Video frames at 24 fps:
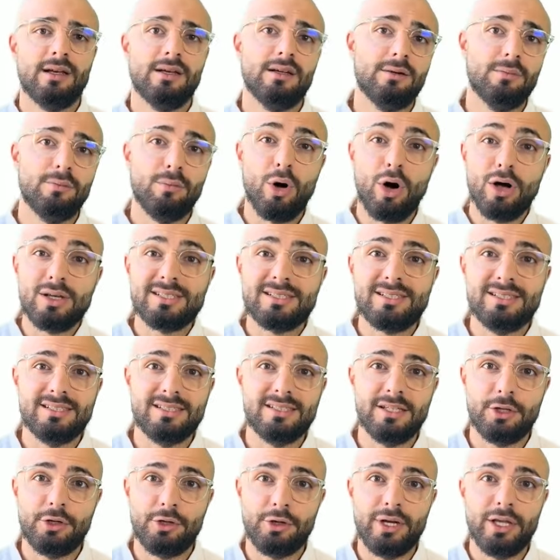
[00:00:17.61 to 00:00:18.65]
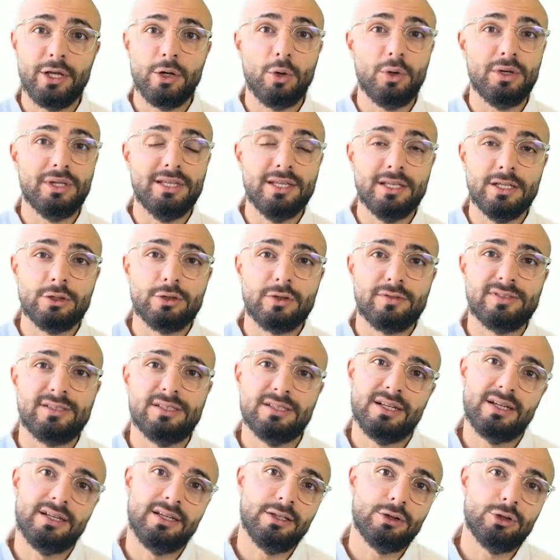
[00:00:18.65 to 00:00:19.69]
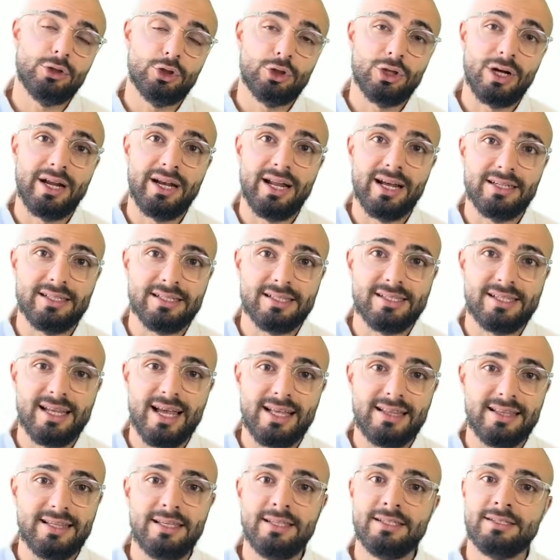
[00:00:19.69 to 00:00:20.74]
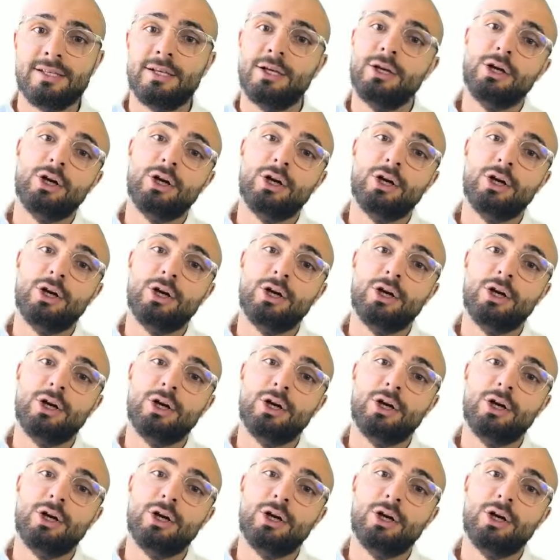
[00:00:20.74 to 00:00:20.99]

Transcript: master's degree or years of studying to try and understand these.